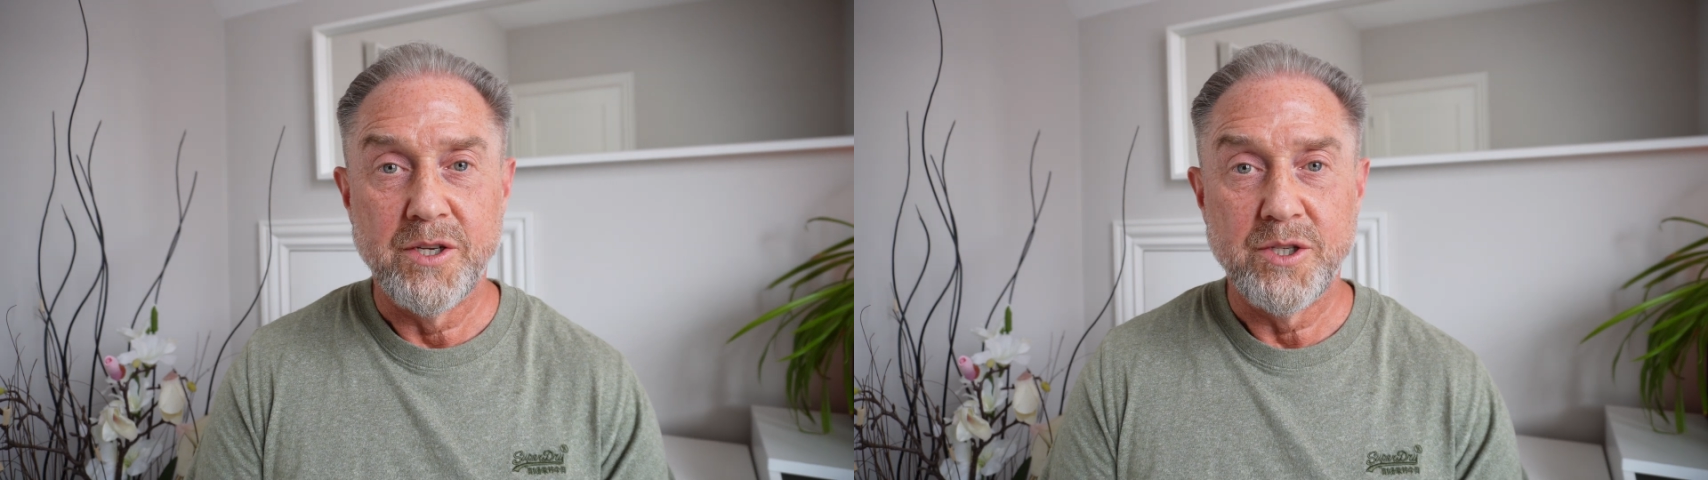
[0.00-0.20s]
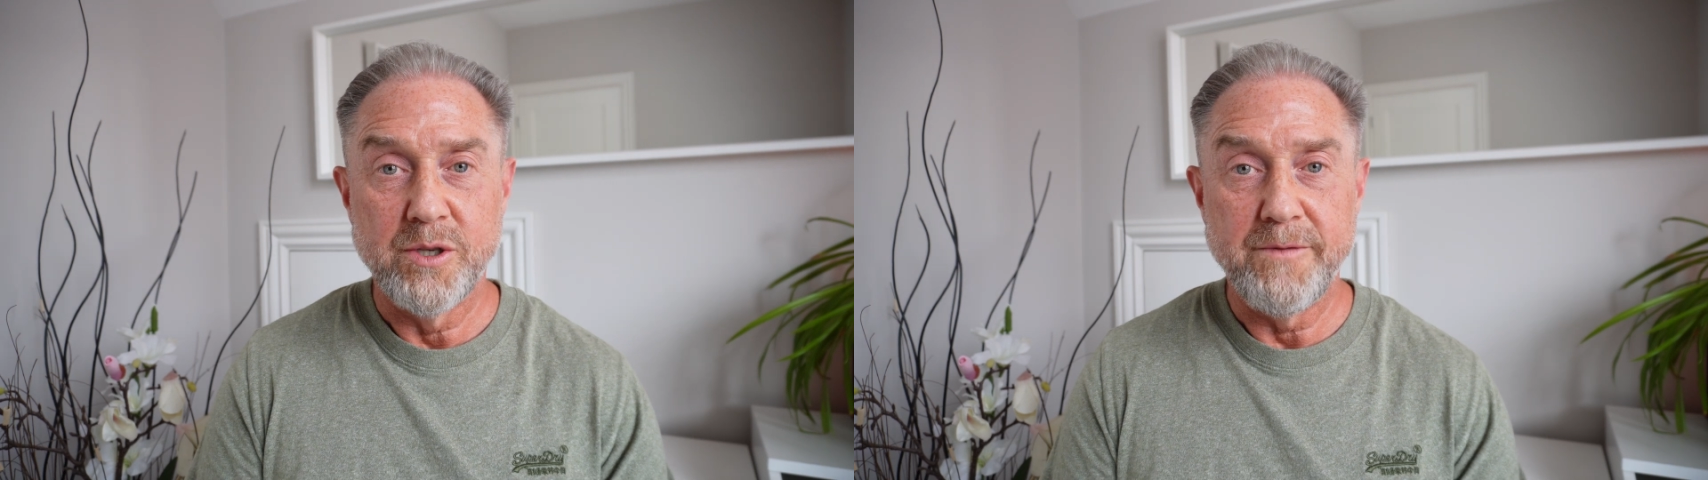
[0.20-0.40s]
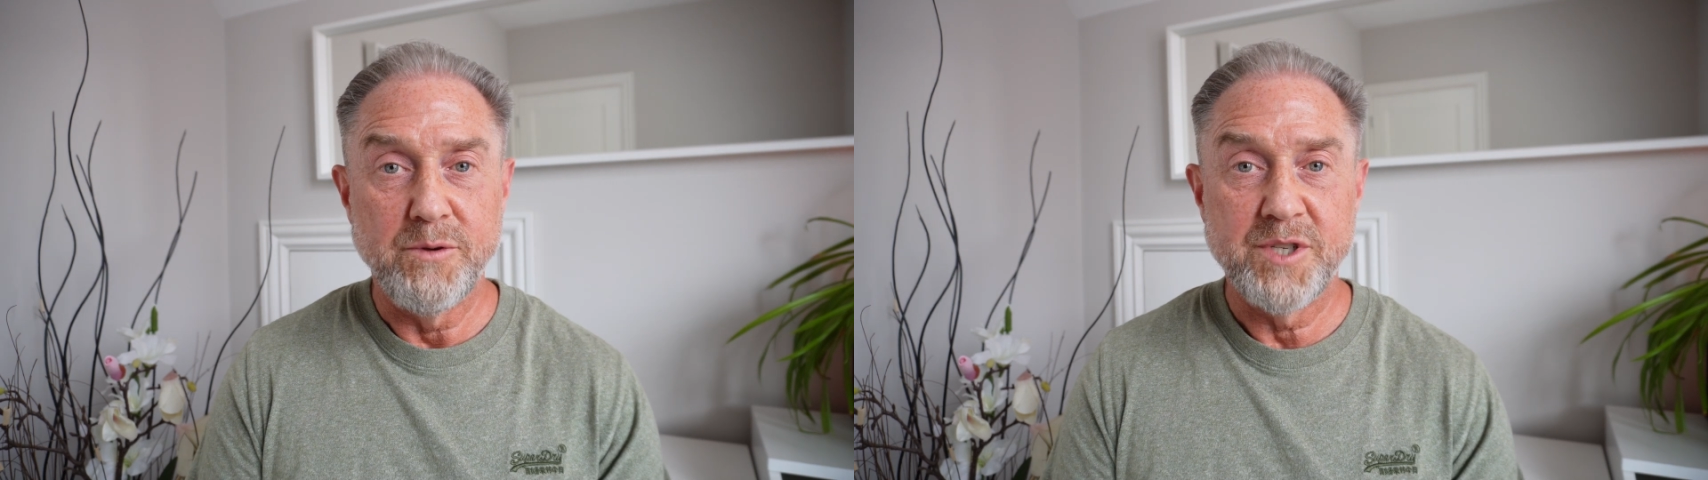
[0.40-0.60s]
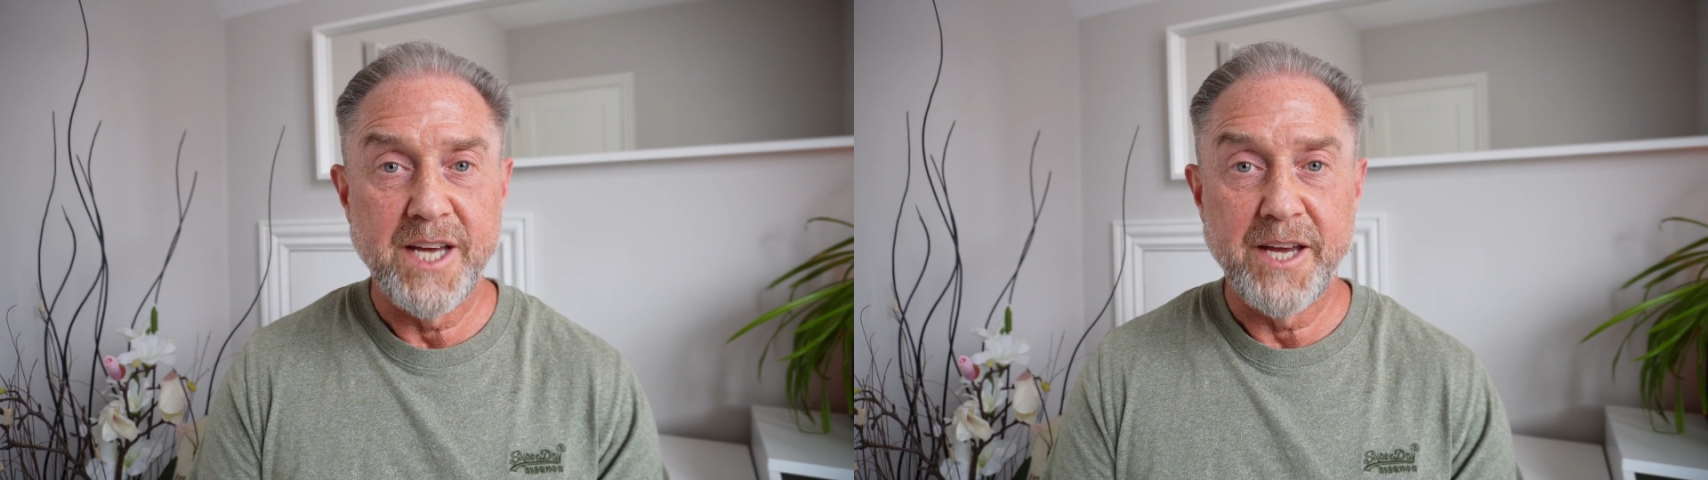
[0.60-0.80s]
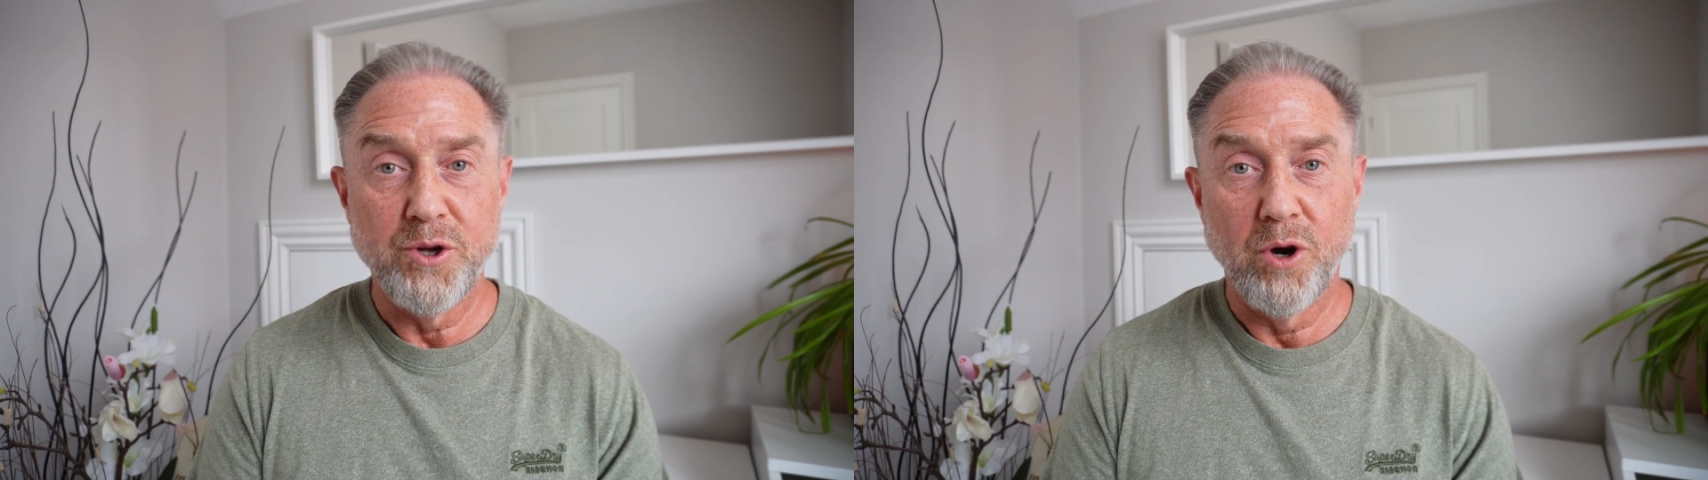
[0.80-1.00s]
So if you
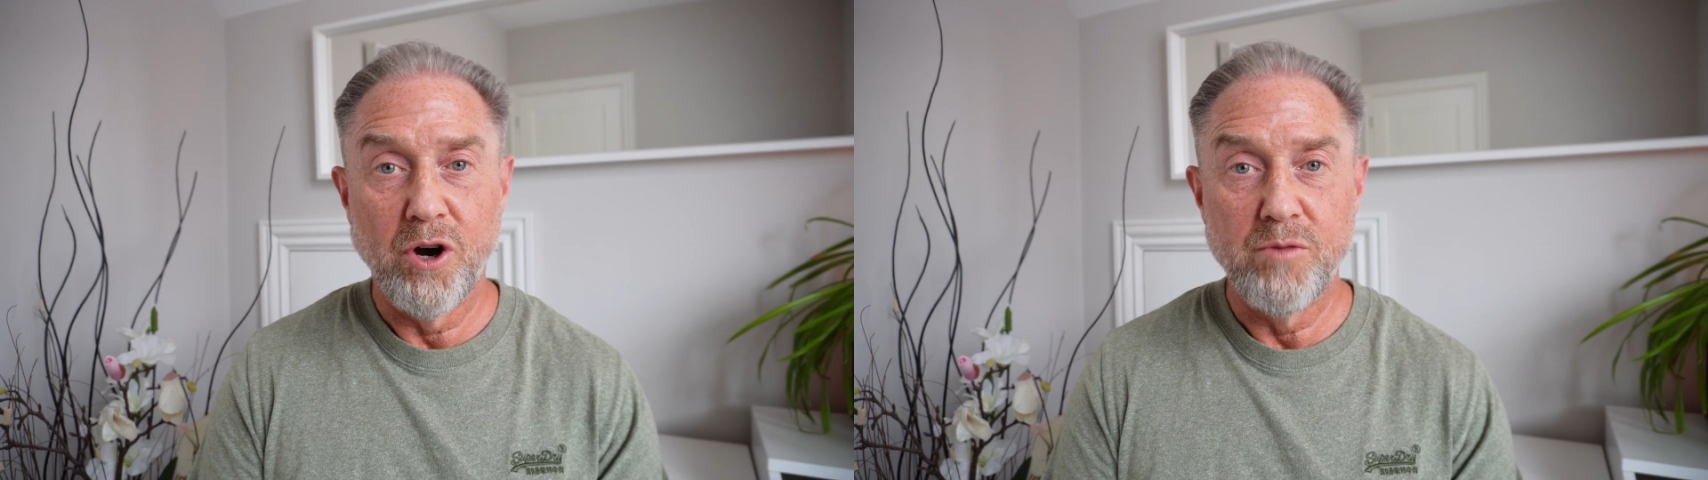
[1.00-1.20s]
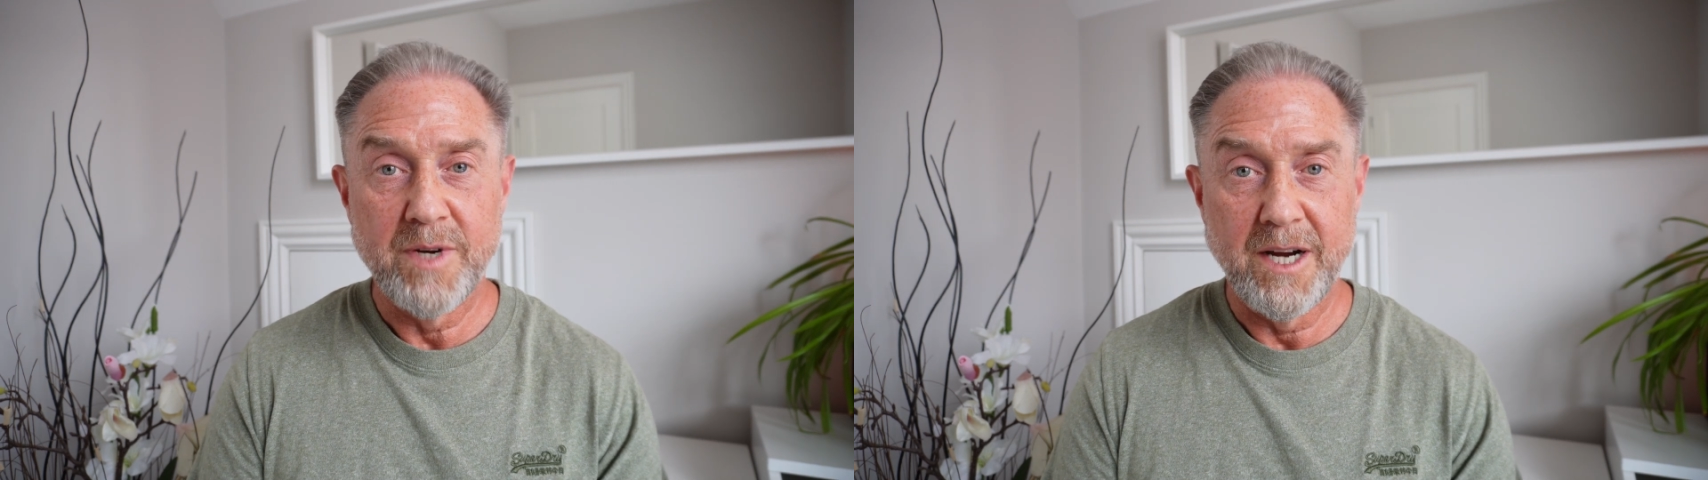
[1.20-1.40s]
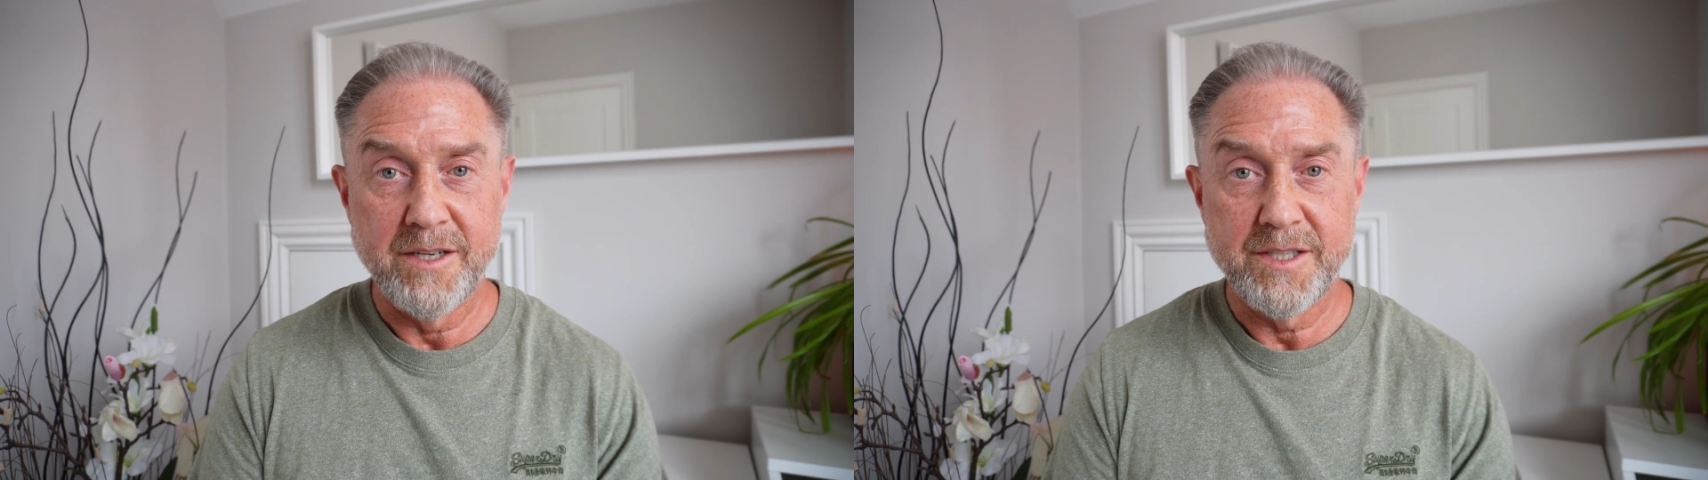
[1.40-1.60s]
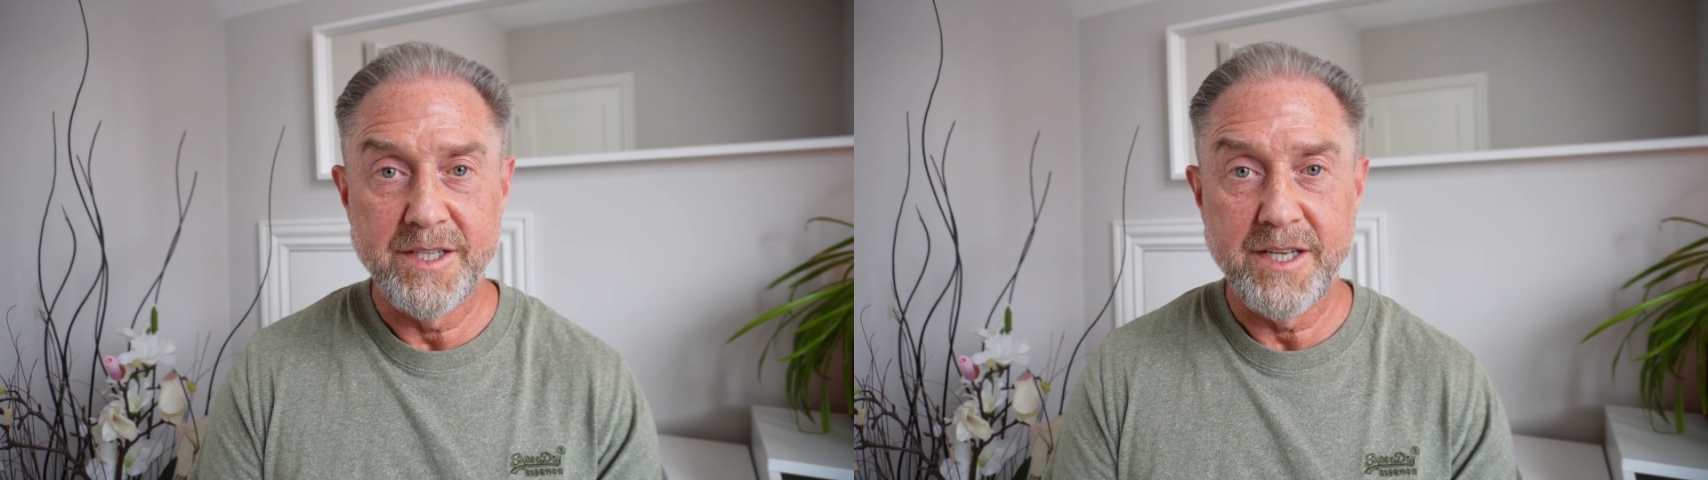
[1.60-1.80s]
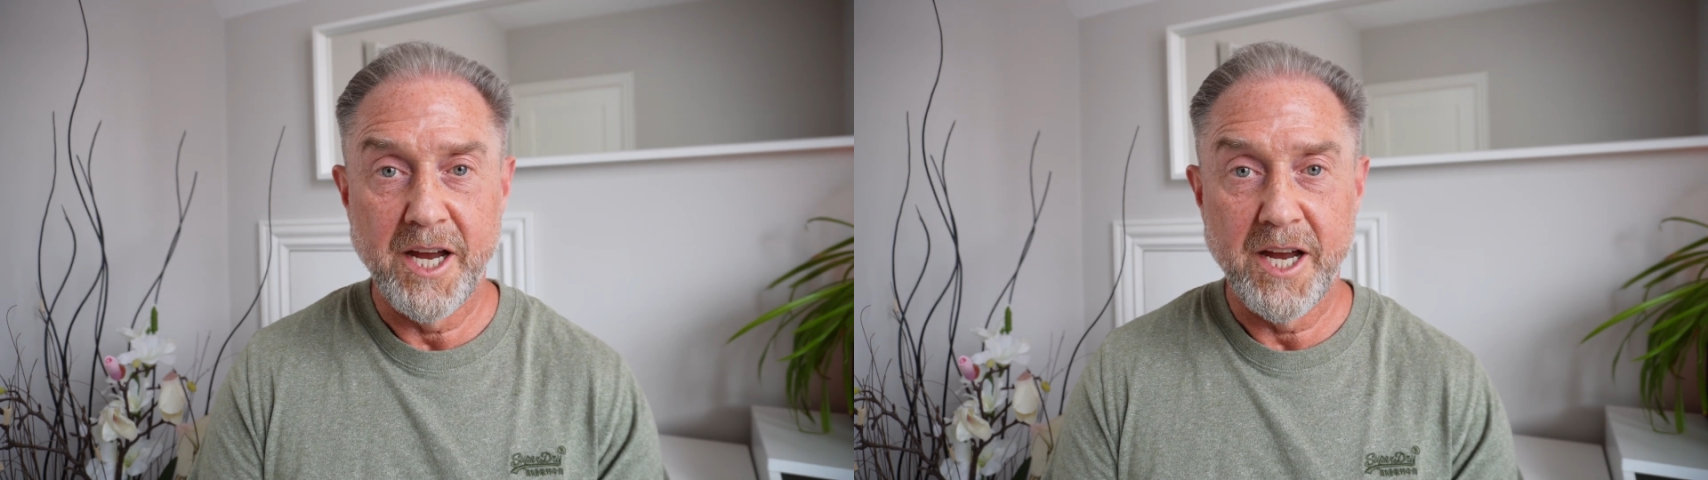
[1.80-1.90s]
stay in your home currency